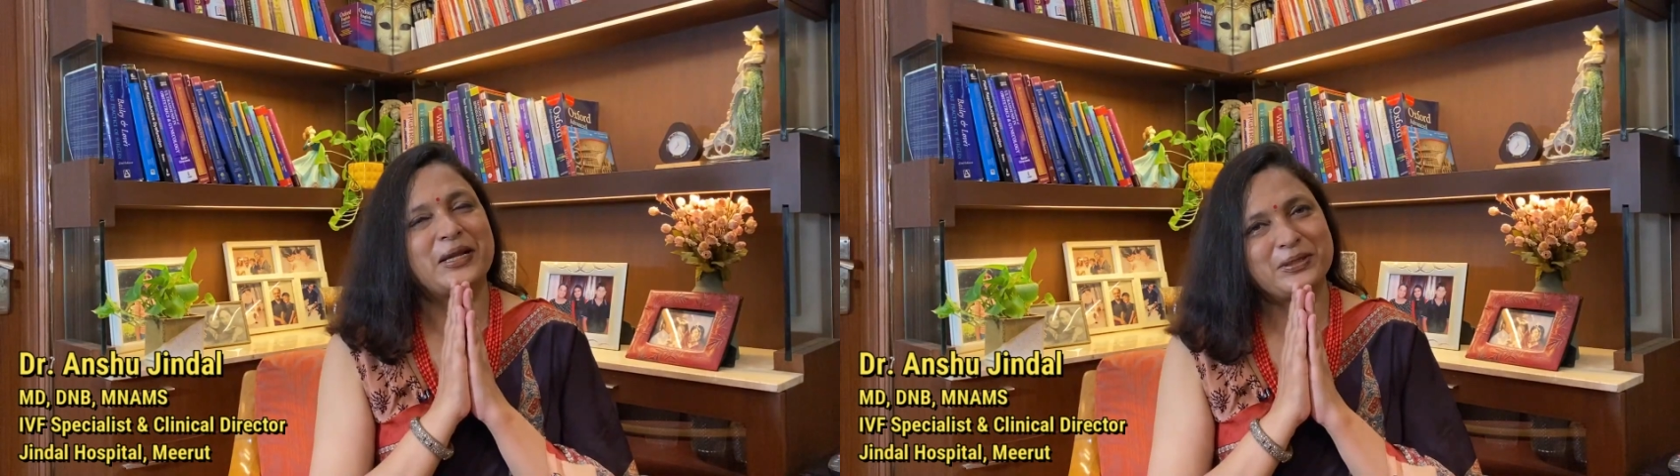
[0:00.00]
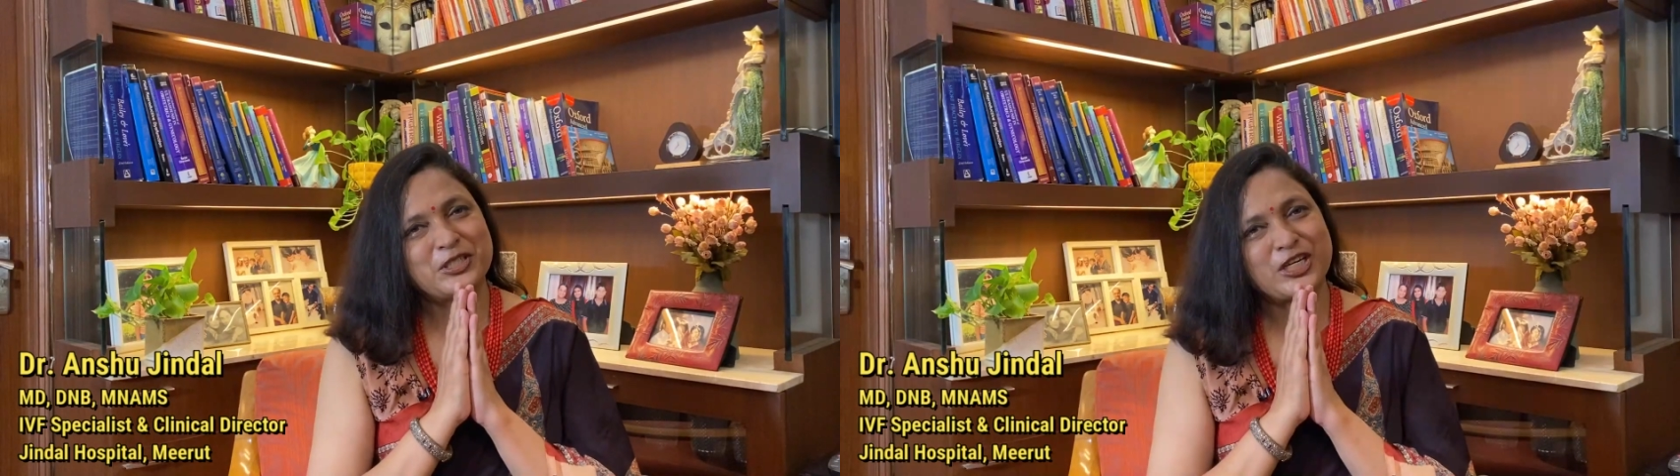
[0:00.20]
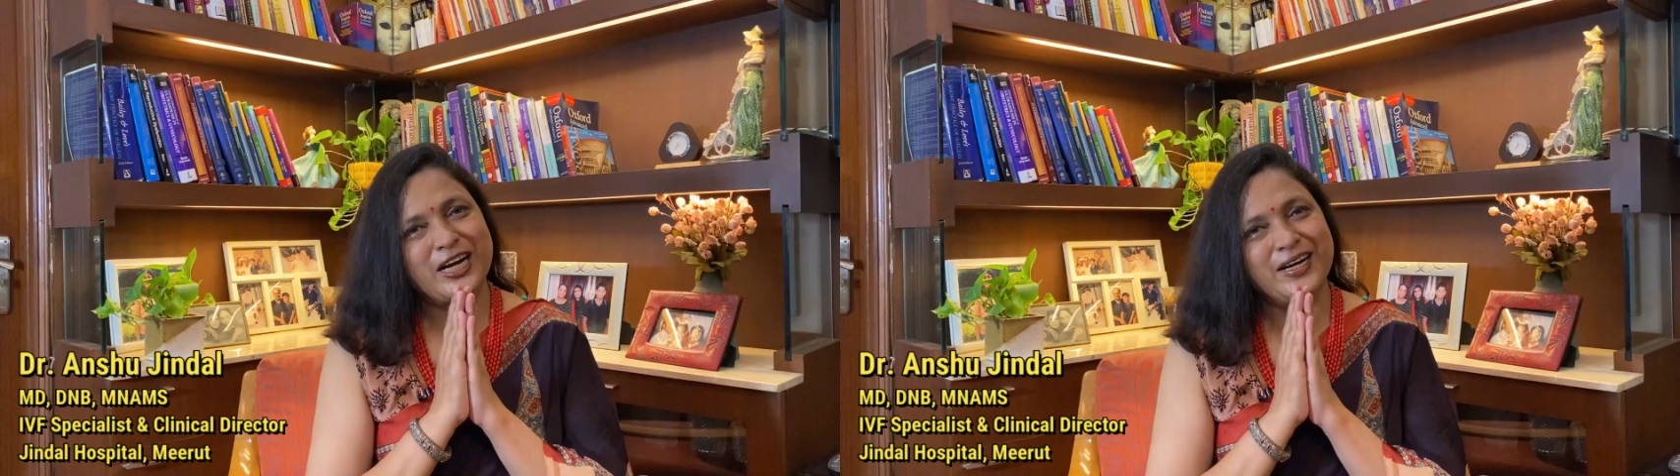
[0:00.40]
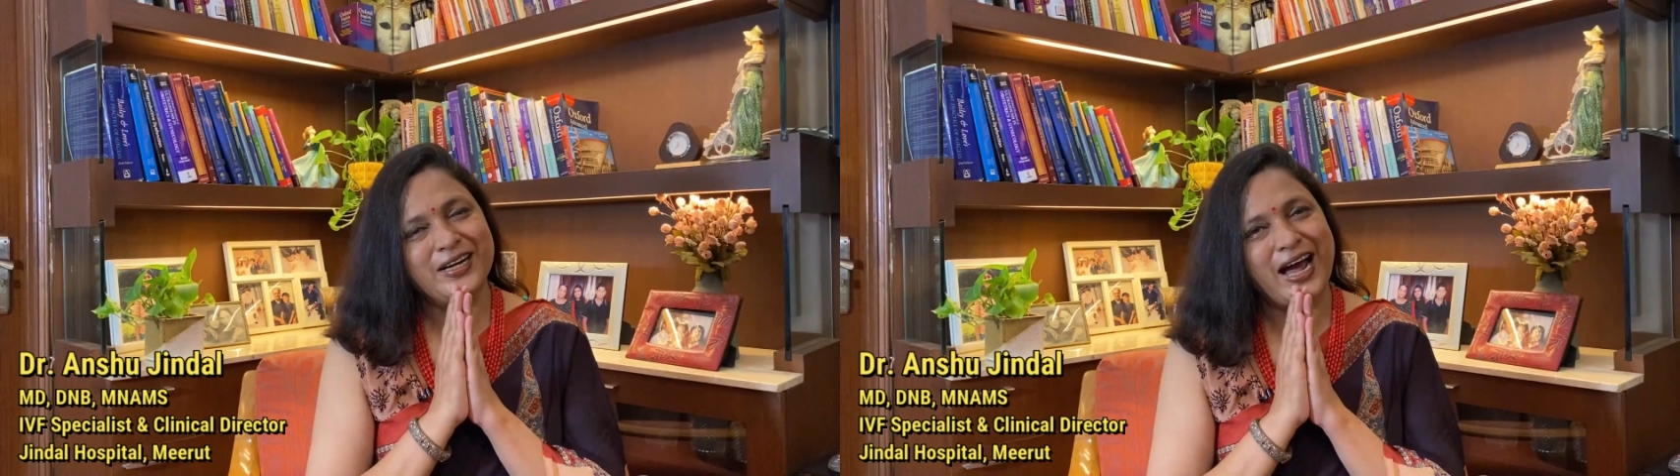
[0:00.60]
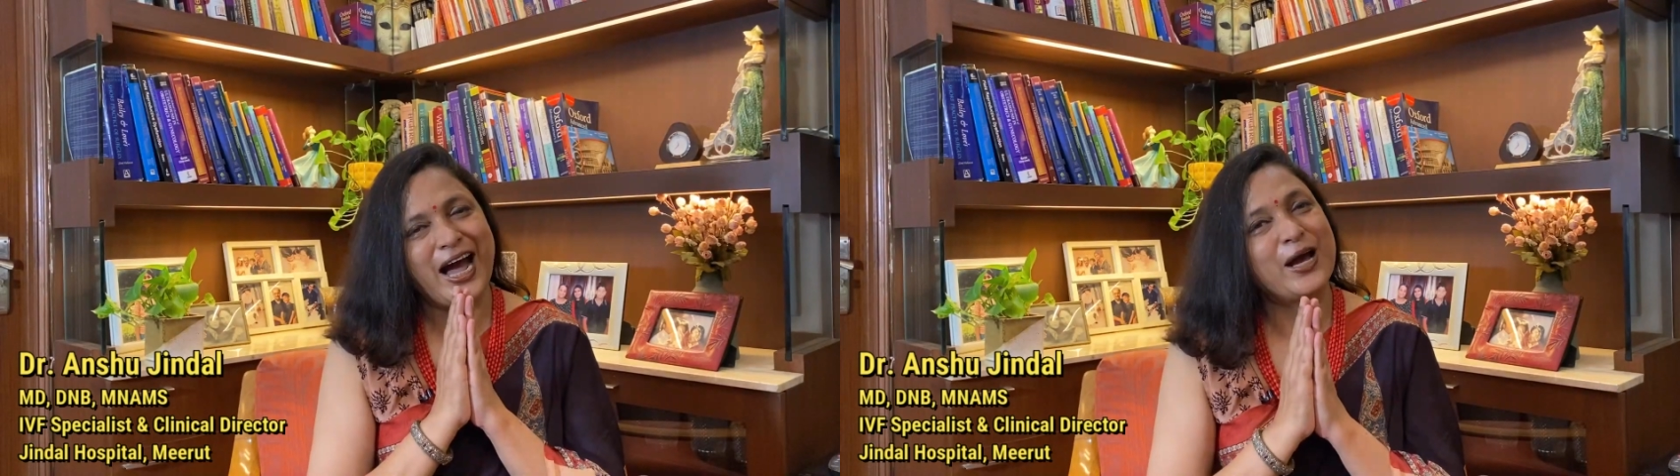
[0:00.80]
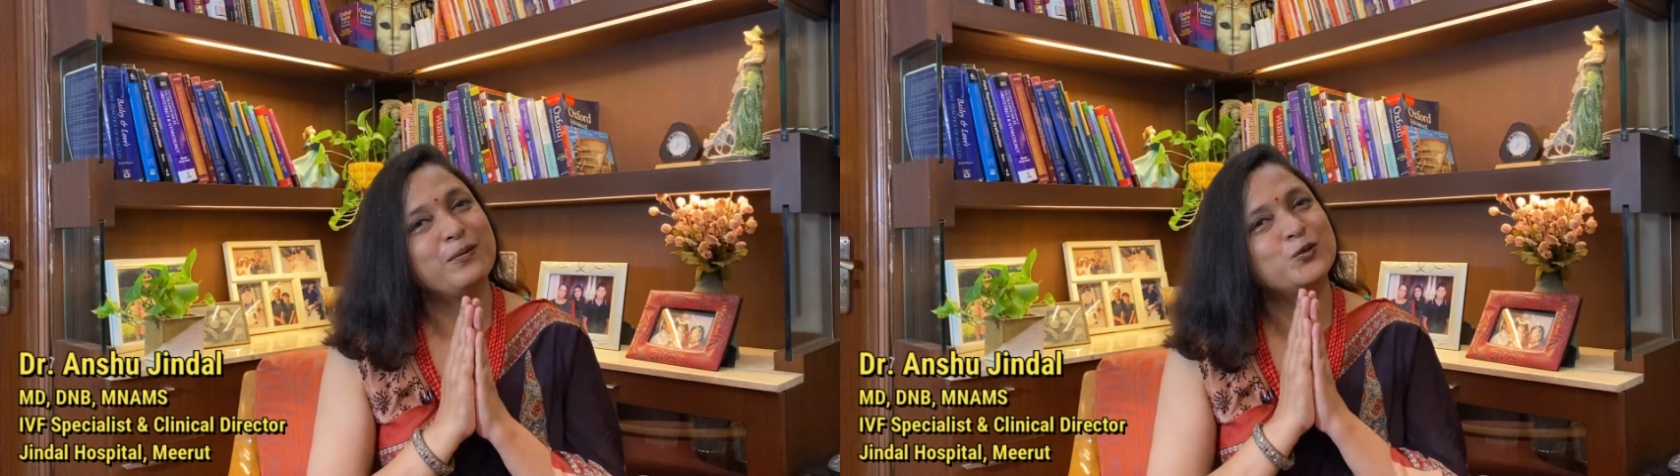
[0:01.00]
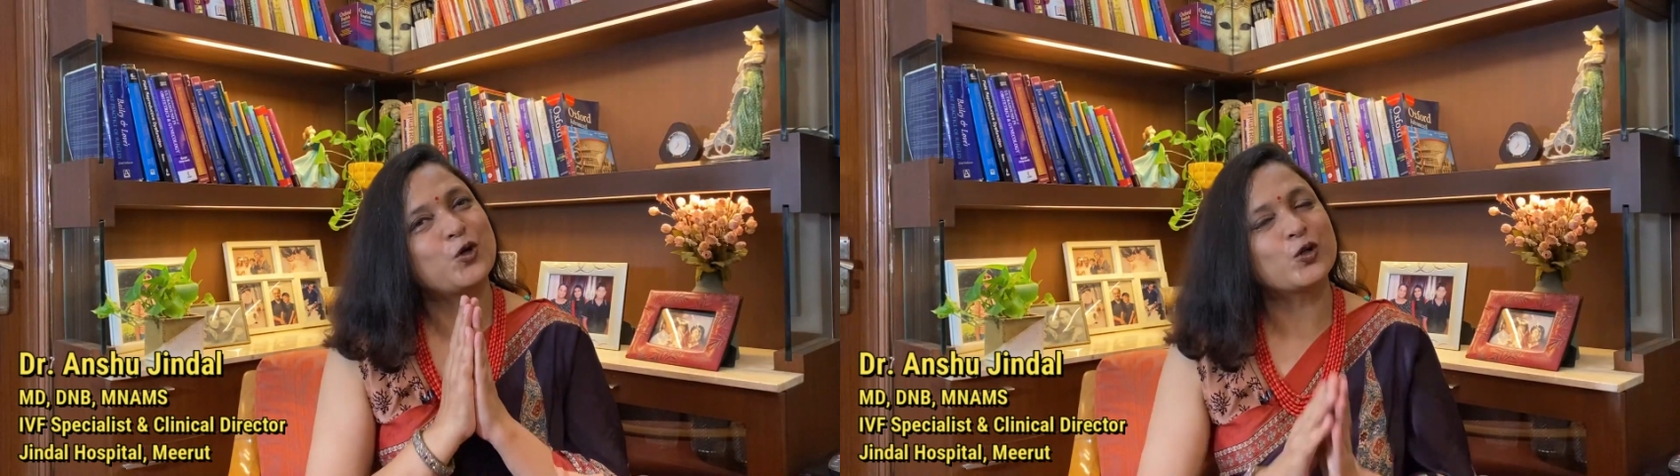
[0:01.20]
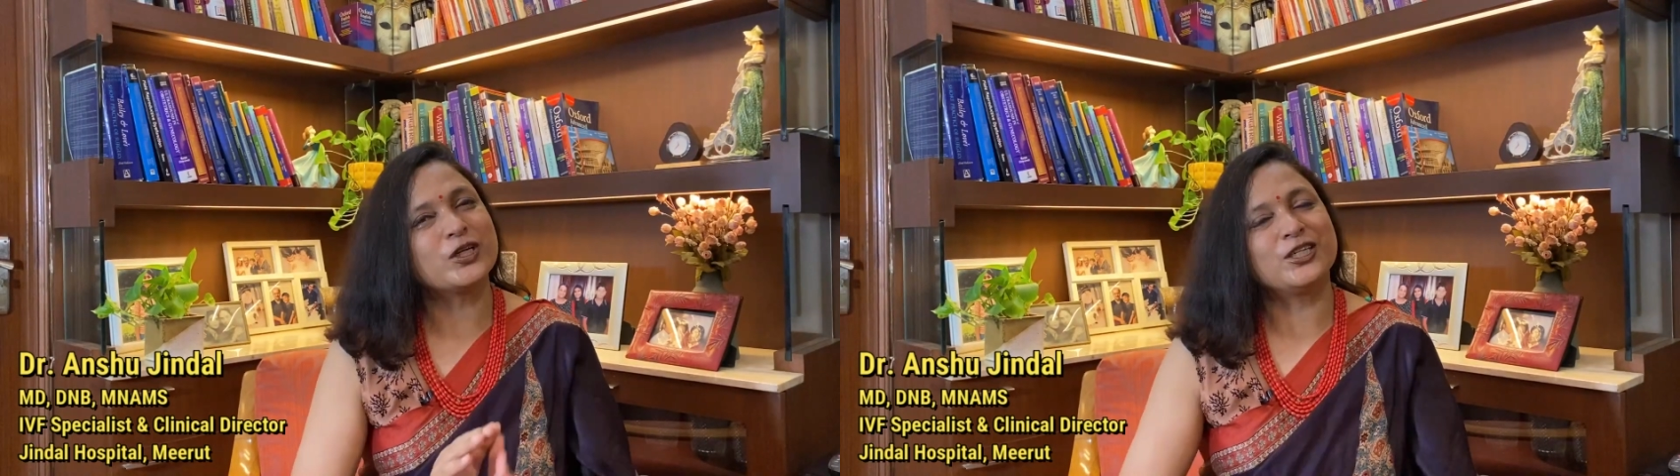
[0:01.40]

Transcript: Namaskar, I am Dr.